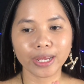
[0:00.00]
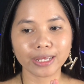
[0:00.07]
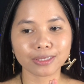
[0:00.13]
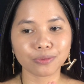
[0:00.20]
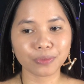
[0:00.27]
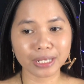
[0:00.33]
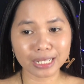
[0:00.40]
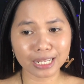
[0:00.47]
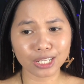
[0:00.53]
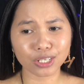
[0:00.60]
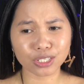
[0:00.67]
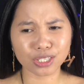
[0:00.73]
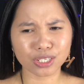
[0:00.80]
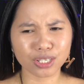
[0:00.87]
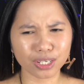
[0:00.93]
It really
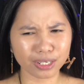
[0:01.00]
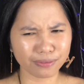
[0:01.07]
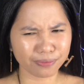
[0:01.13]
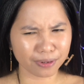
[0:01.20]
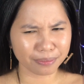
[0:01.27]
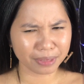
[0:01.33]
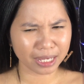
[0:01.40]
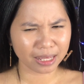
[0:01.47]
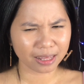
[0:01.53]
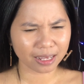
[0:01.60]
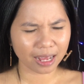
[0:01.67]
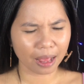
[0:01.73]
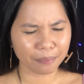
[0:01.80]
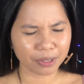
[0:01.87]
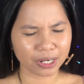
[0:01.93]
looks good for me in
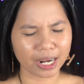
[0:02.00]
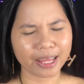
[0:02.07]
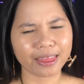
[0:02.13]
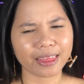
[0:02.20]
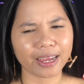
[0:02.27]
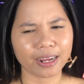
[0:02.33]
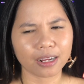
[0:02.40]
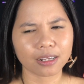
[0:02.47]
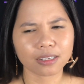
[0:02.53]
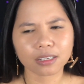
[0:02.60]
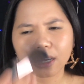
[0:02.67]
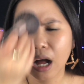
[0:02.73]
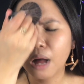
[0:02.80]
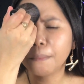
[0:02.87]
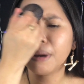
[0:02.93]
the camera, I think.
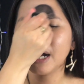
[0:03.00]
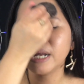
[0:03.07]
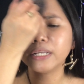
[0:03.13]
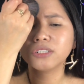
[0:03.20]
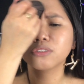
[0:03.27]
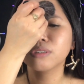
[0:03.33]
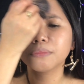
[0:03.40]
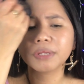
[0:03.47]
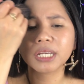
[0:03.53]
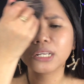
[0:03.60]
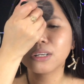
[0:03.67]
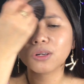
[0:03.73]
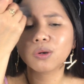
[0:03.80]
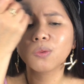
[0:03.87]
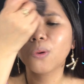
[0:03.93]
Am I
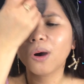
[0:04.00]
dreaming or